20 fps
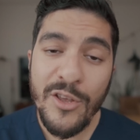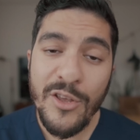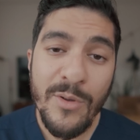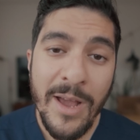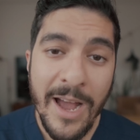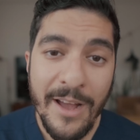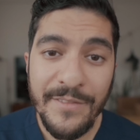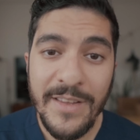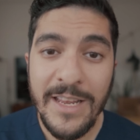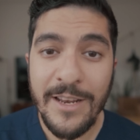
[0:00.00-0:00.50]
that you
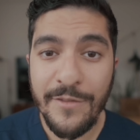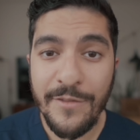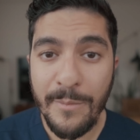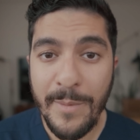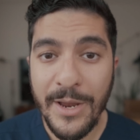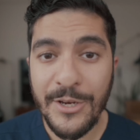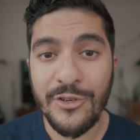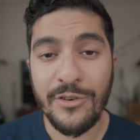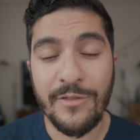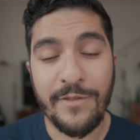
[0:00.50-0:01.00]
have the
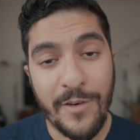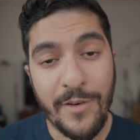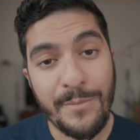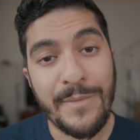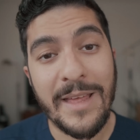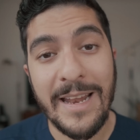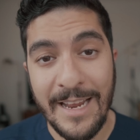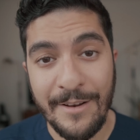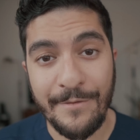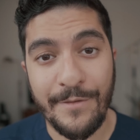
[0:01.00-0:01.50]
information from
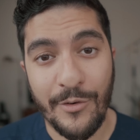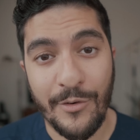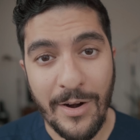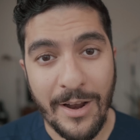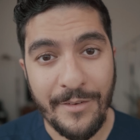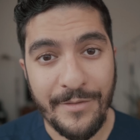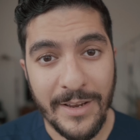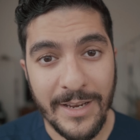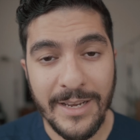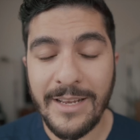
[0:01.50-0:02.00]
that
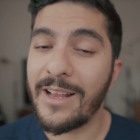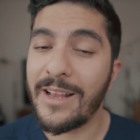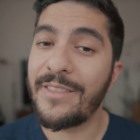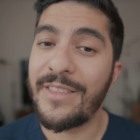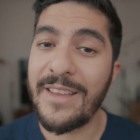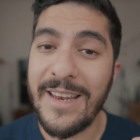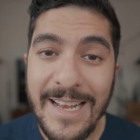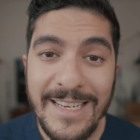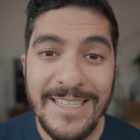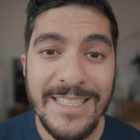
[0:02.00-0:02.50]
infographic,
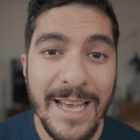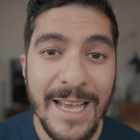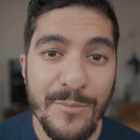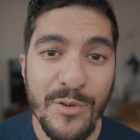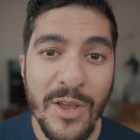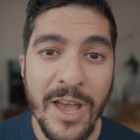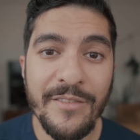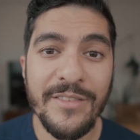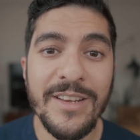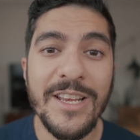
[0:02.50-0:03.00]
the next time
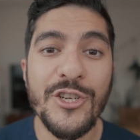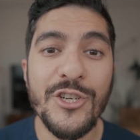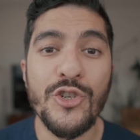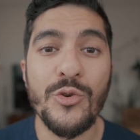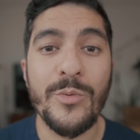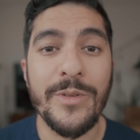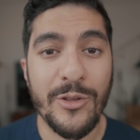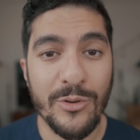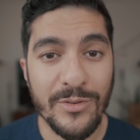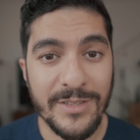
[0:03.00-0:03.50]
you have an issue
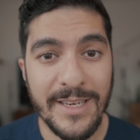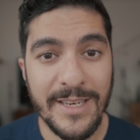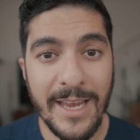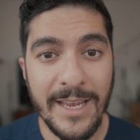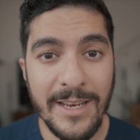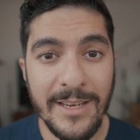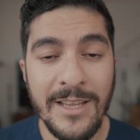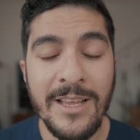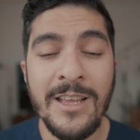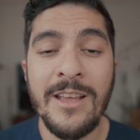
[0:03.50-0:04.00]
with your
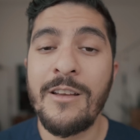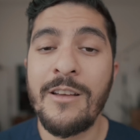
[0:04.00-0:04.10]
skin,